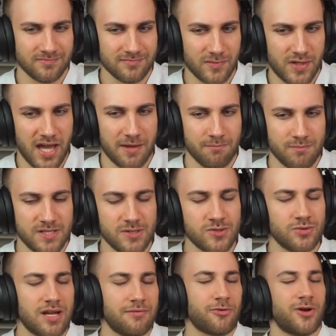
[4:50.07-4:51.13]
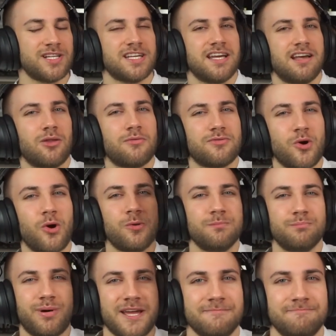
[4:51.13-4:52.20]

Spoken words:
Okay, see you soon. Have a great day. I love you all. Bye.